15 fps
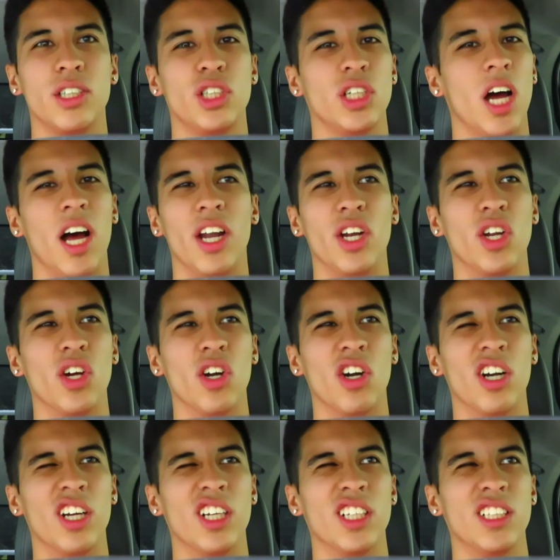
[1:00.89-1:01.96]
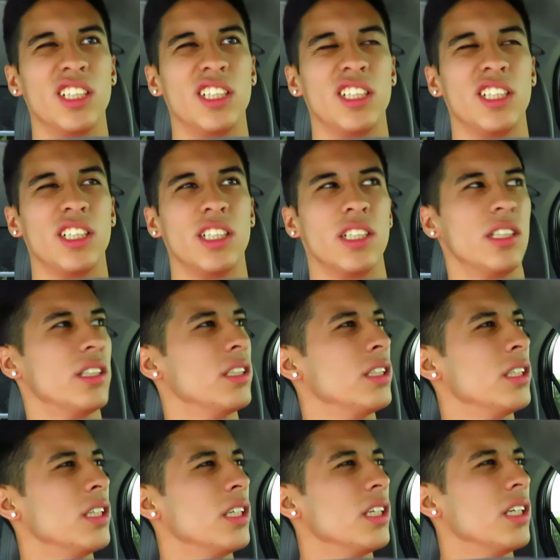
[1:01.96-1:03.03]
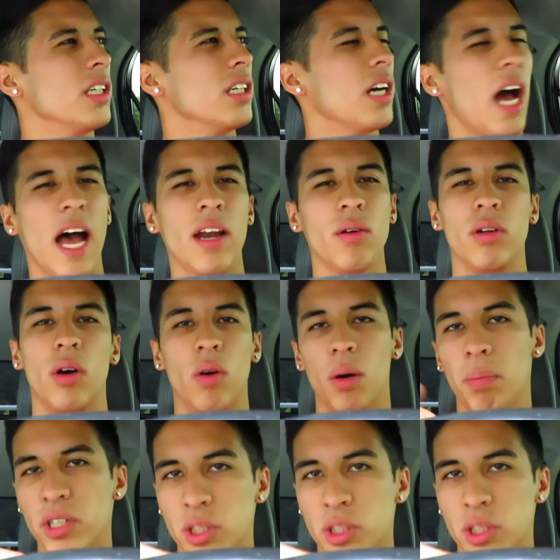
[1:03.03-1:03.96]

Shonduras. I don't know, a